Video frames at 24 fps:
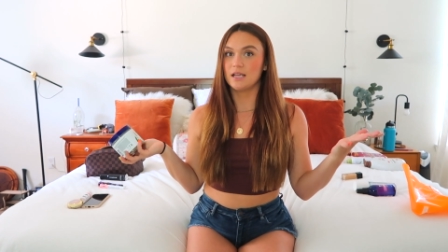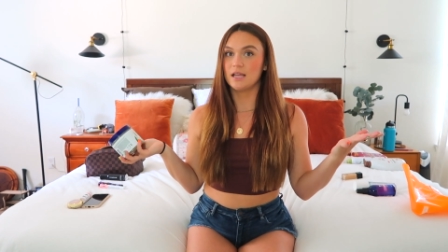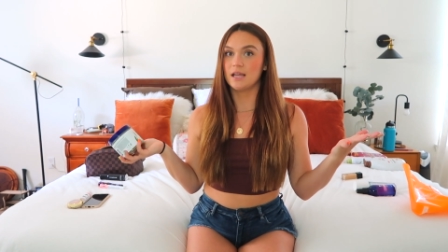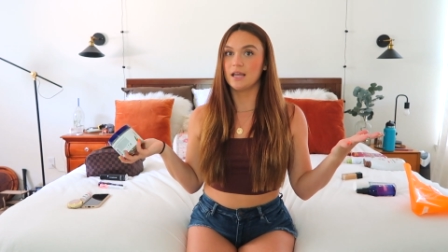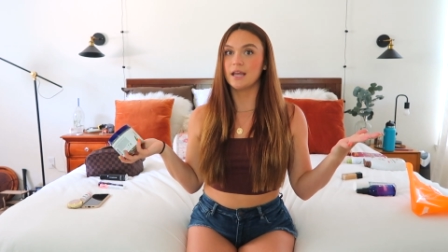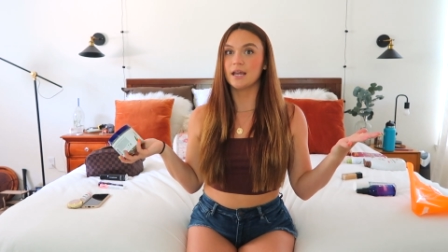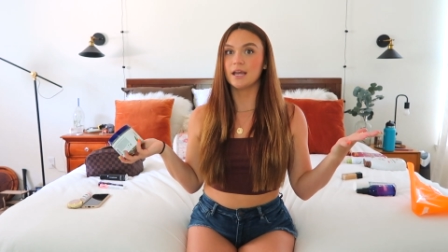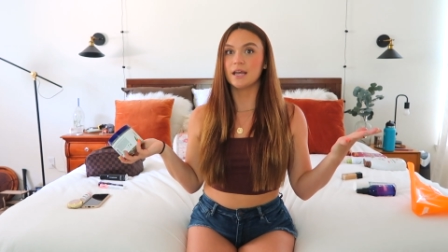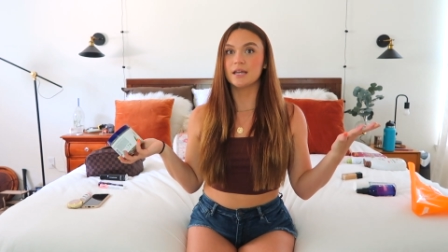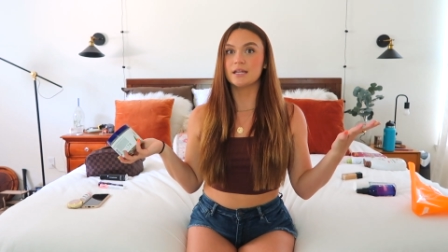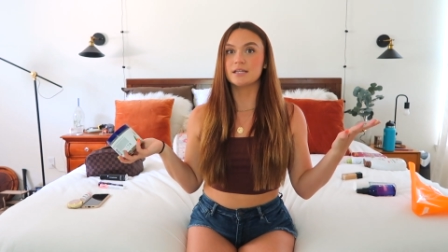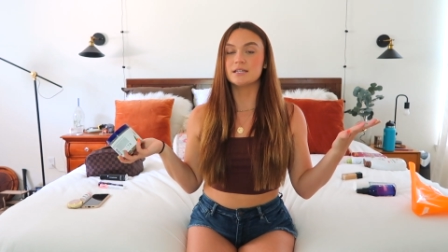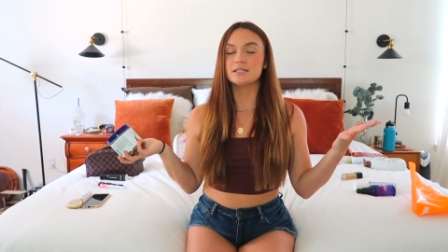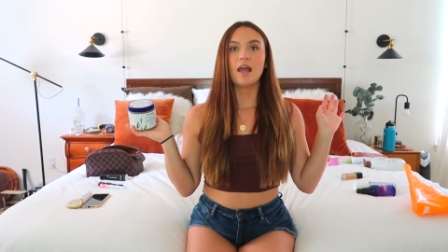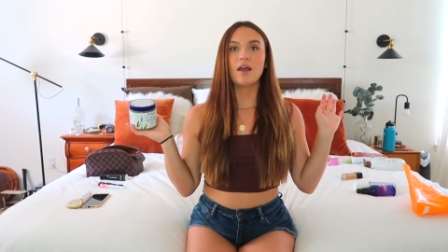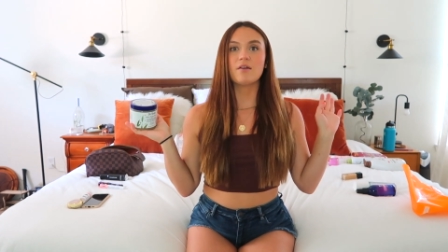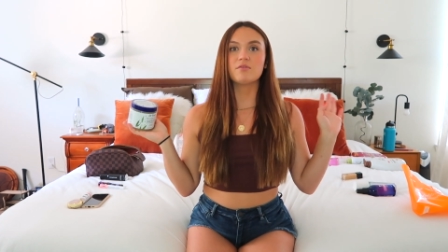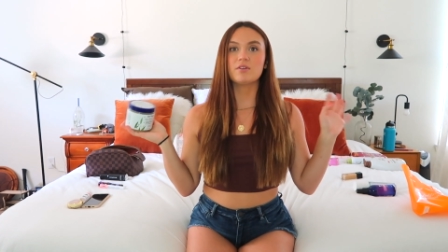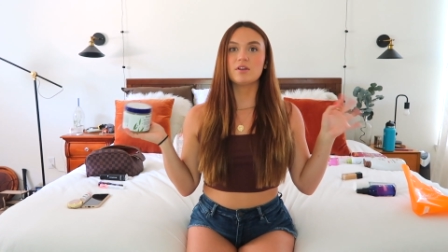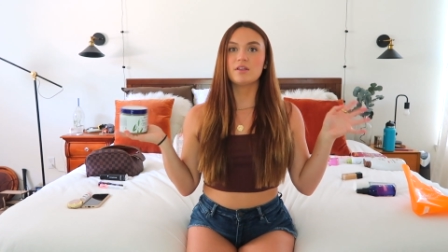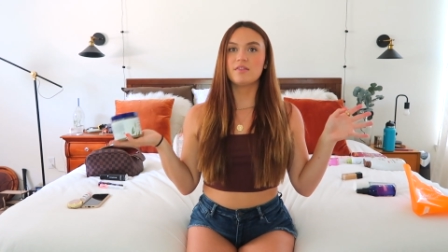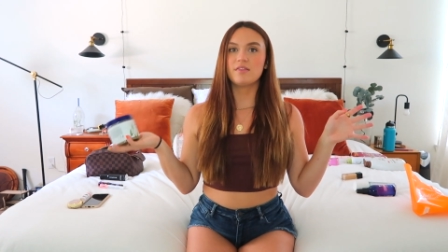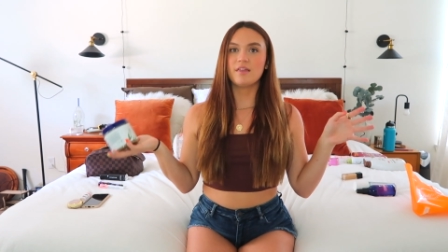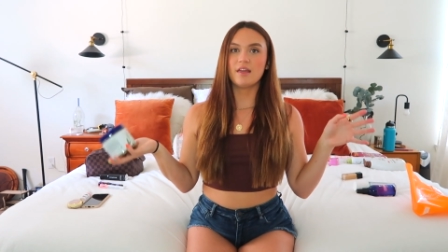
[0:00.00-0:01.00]
and
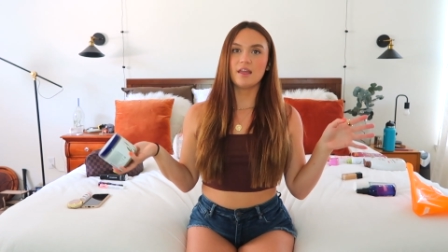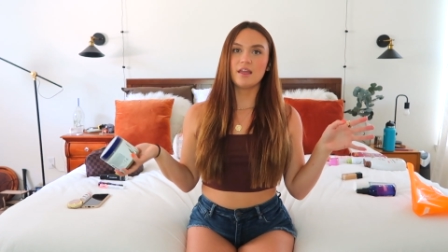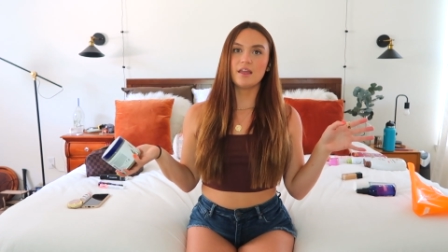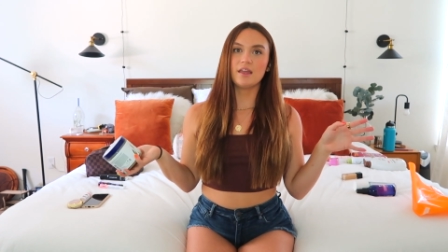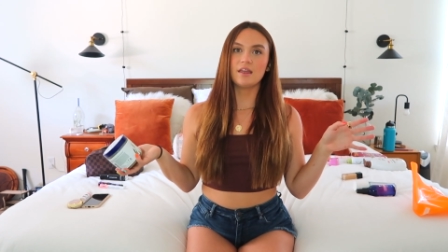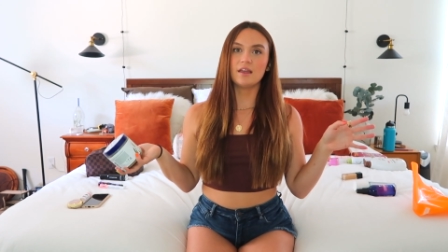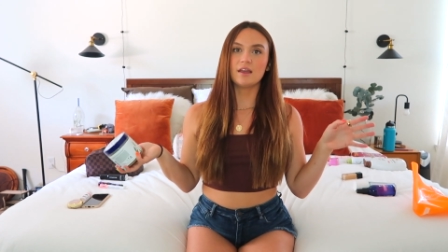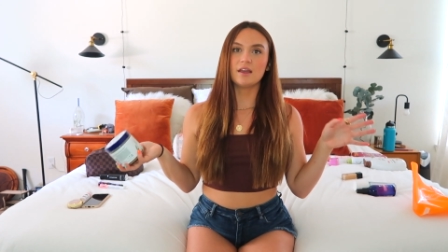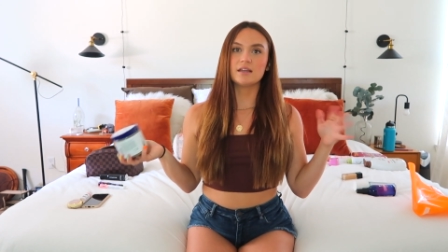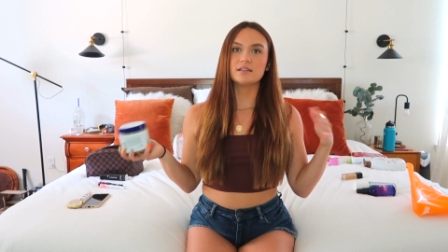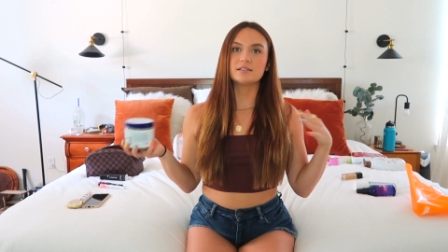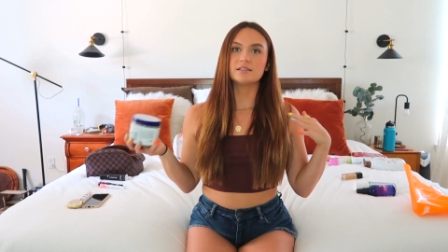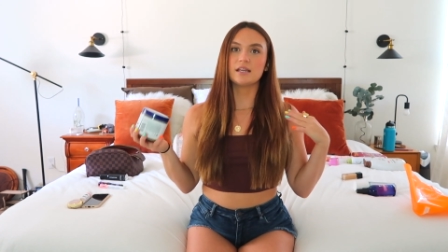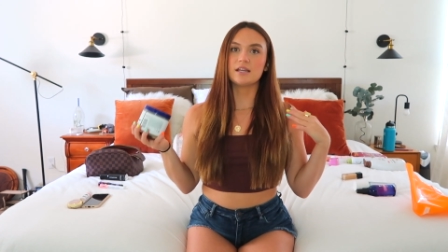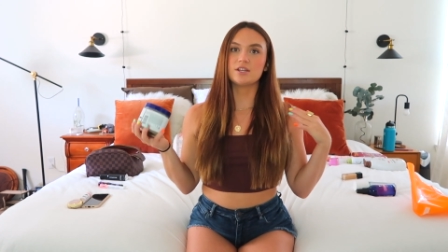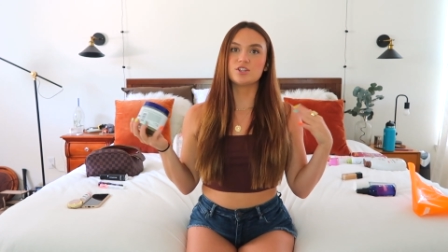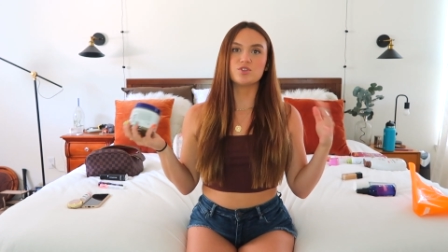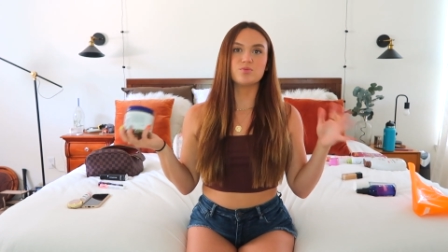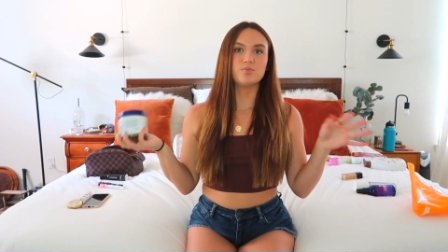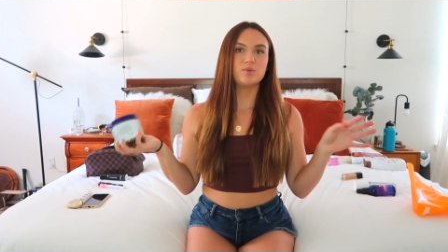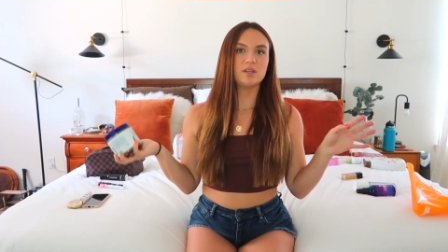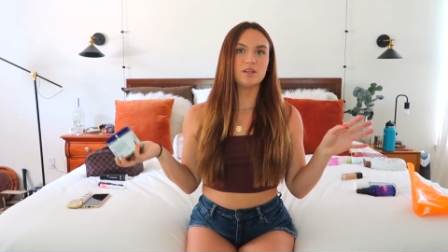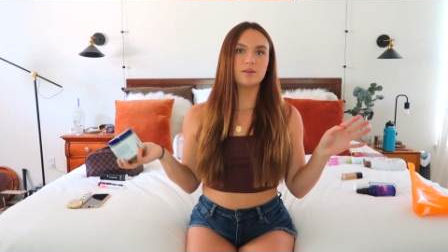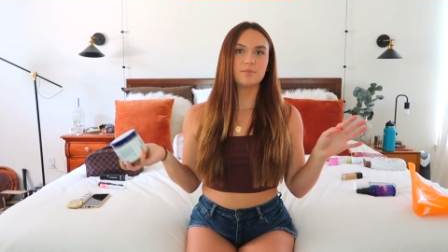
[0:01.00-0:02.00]
everything is
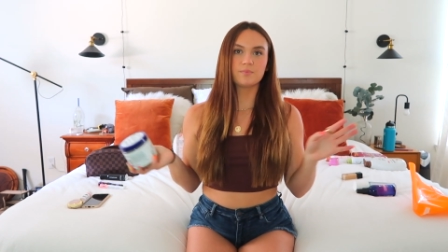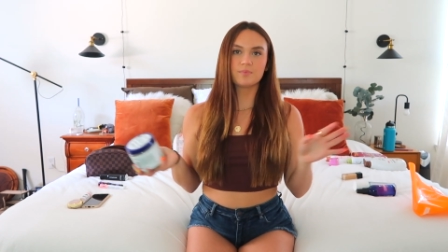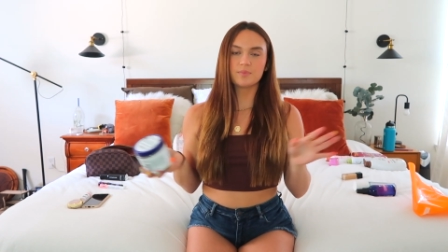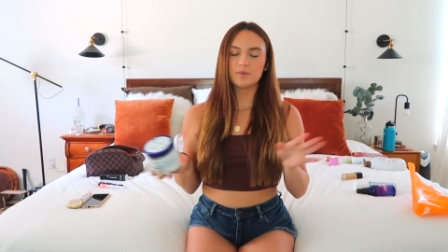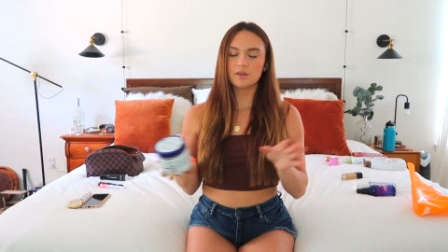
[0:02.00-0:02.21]
HEB.